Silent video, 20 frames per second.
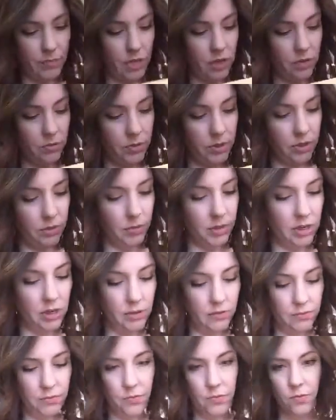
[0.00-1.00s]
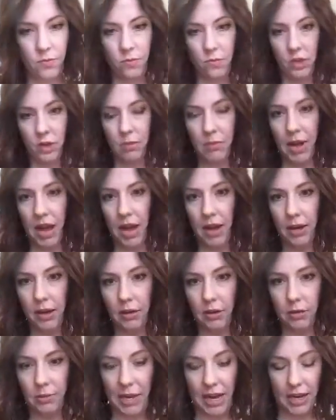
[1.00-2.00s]
bear with me, I'm gonna pack it
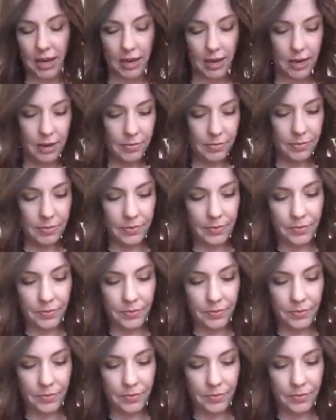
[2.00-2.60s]
all back up.